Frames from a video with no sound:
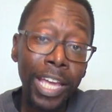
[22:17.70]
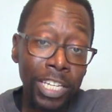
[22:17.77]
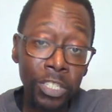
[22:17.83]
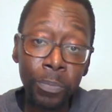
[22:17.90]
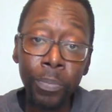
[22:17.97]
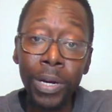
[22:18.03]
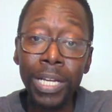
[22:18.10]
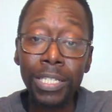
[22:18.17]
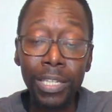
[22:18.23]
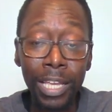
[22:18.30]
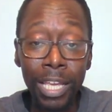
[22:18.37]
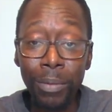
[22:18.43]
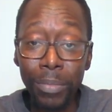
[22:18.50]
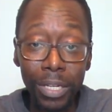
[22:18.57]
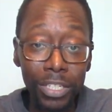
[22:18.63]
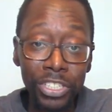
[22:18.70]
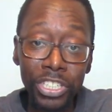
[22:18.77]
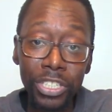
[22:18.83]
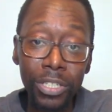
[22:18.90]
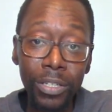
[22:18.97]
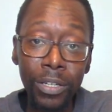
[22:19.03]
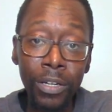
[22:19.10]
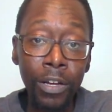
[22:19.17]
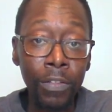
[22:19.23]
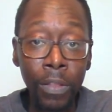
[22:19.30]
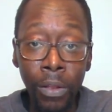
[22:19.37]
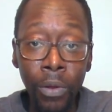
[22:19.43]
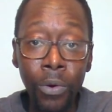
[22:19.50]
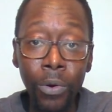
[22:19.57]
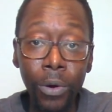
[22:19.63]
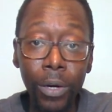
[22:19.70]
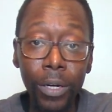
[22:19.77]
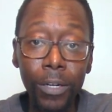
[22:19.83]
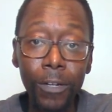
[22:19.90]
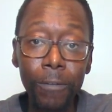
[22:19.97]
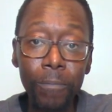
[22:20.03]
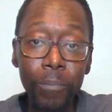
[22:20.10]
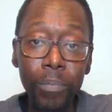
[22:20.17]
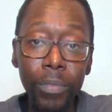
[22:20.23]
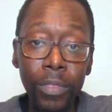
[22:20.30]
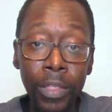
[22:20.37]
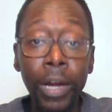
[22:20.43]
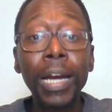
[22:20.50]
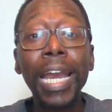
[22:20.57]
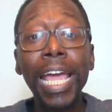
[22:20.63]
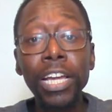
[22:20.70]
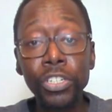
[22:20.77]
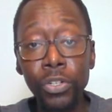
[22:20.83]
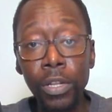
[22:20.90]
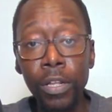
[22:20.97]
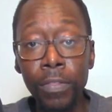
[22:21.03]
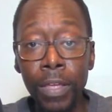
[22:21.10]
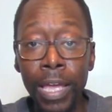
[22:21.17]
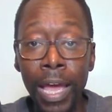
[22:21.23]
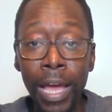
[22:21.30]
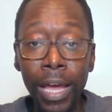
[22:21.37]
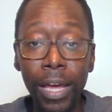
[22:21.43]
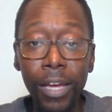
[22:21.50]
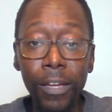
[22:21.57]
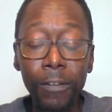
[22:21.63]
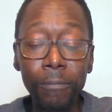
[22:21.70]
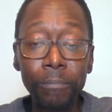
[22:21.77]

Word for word: express image of the Lord. They're an angel of God.